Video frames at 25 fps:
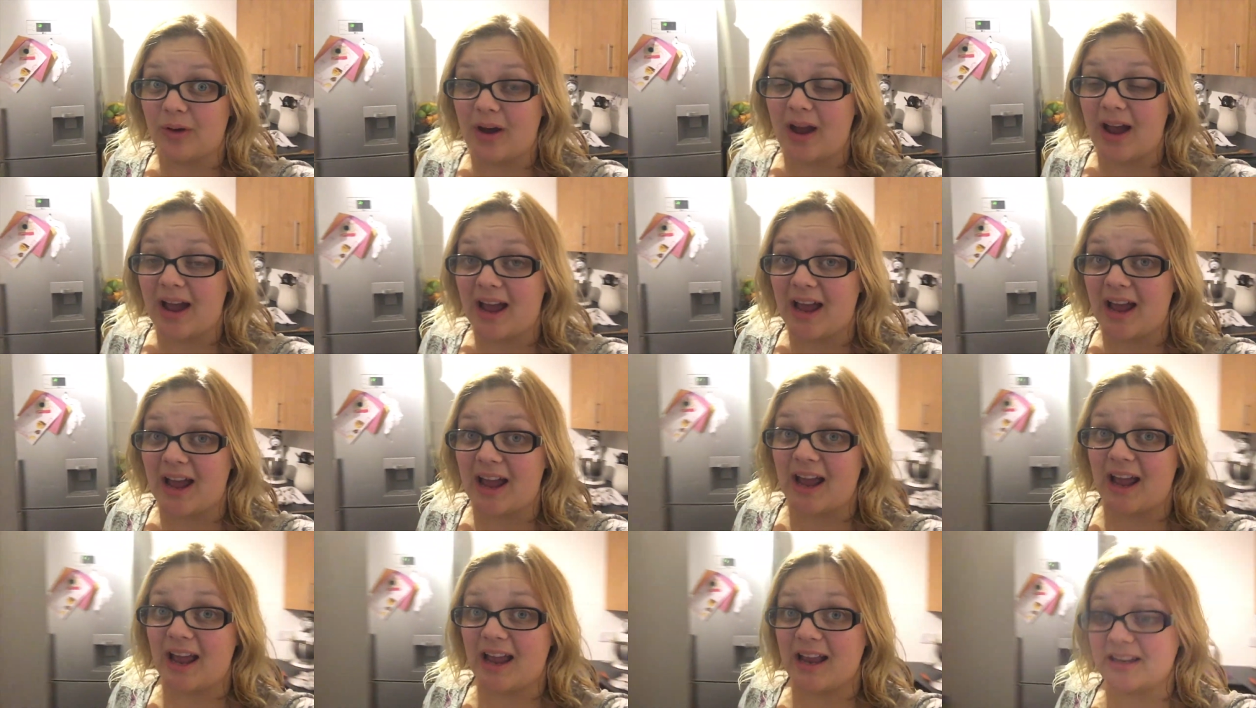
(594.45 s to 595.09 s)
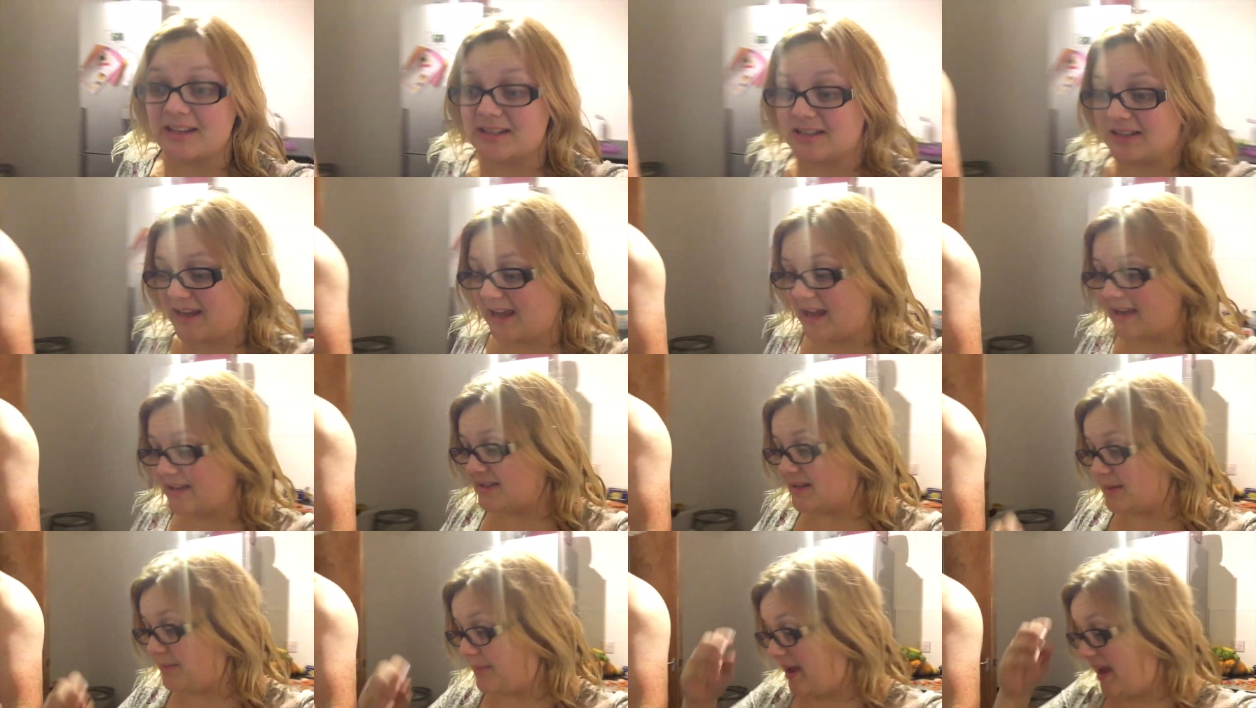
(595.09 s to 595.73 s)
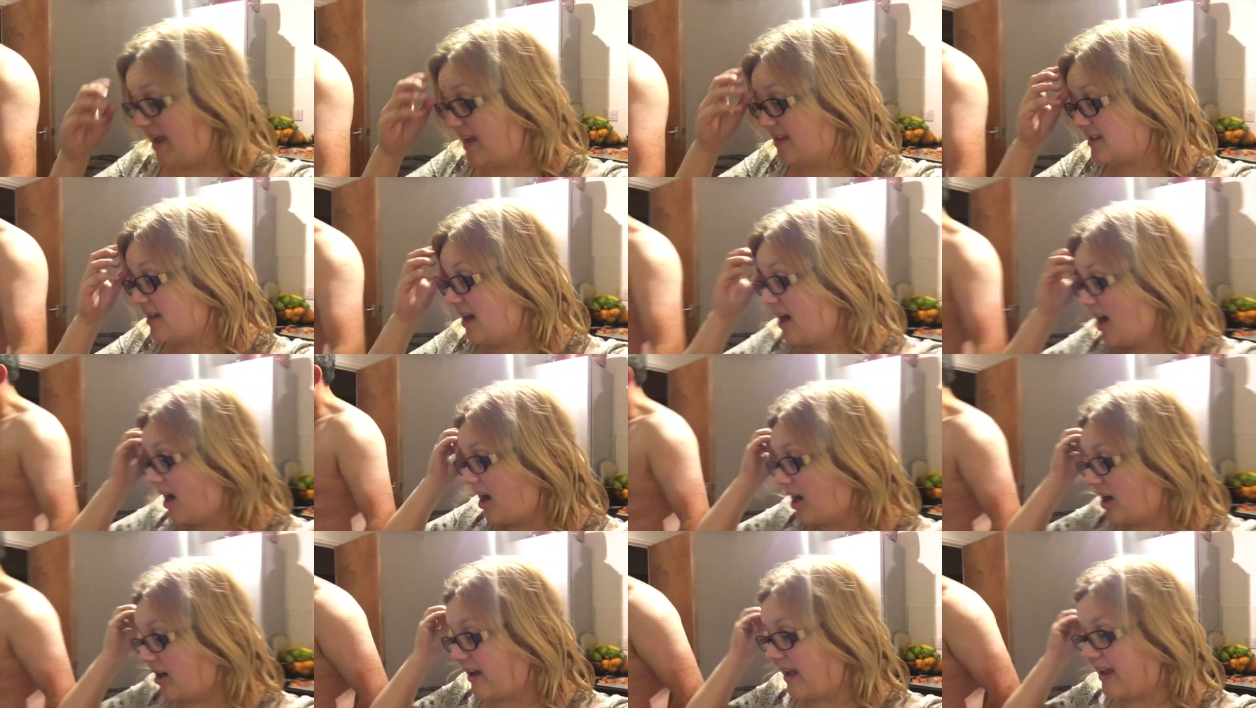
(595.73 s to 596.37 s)
and get to bed.
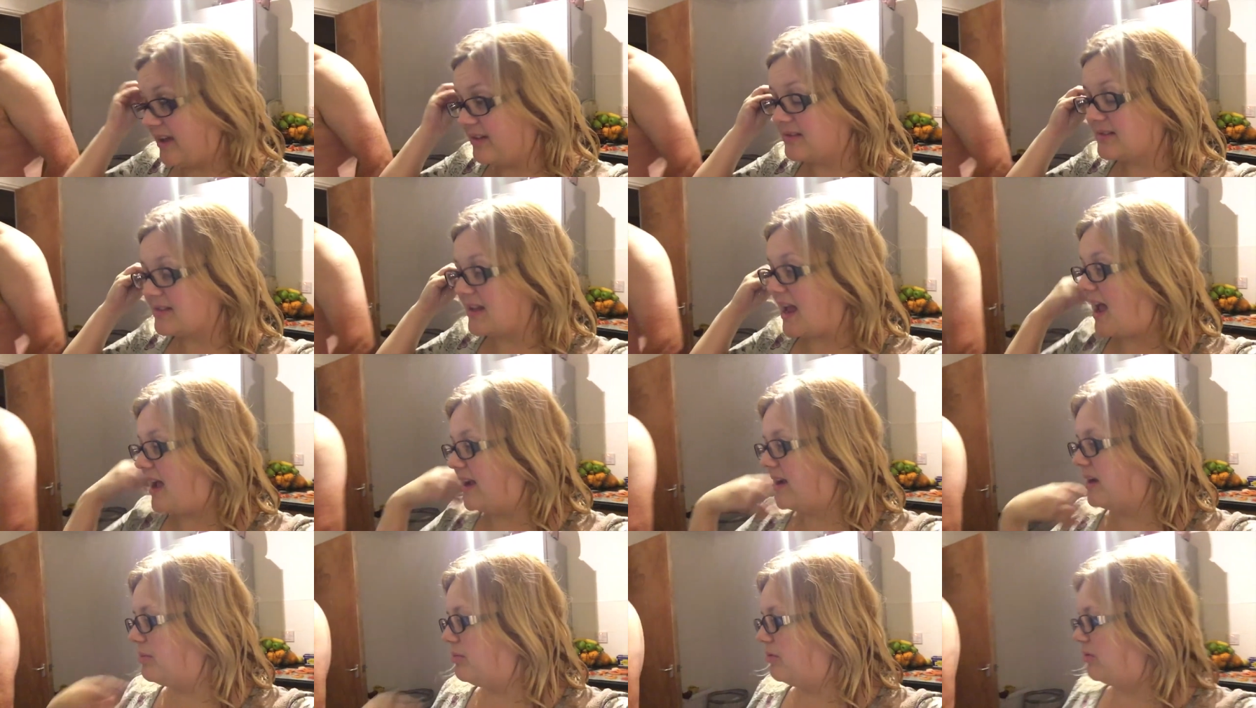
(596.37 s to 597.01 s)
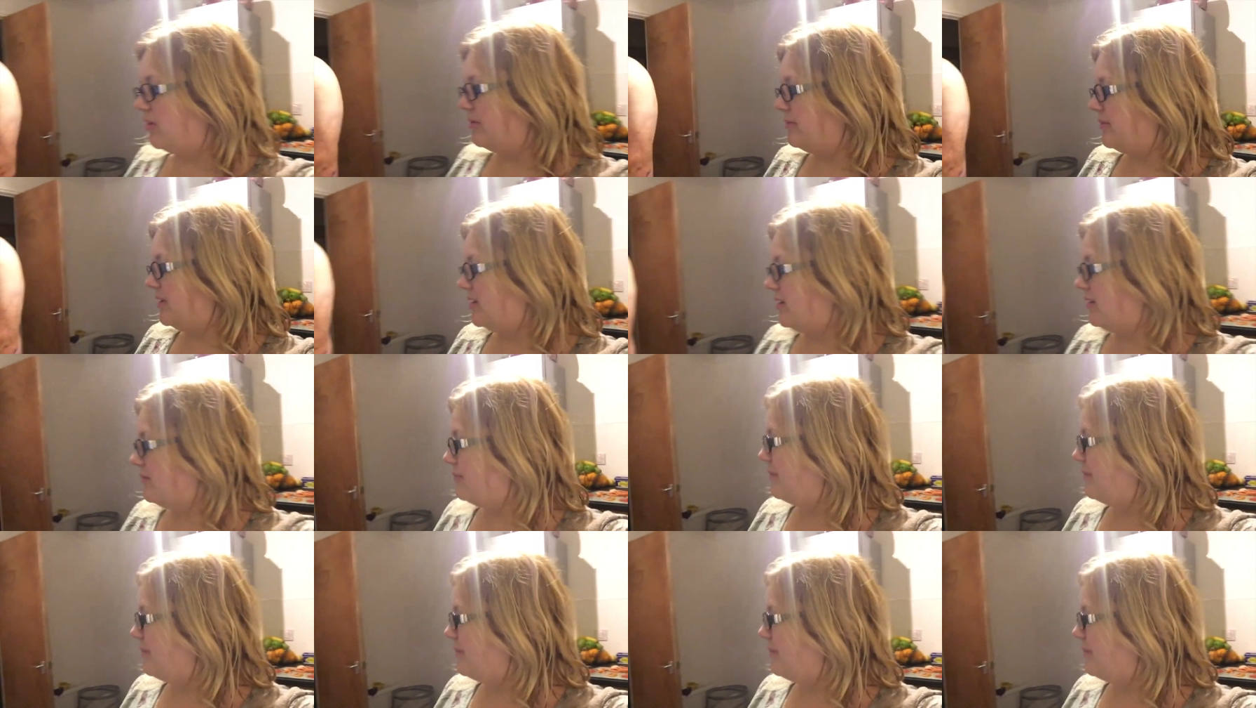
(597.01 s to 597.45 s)
Argyll's eye appointment.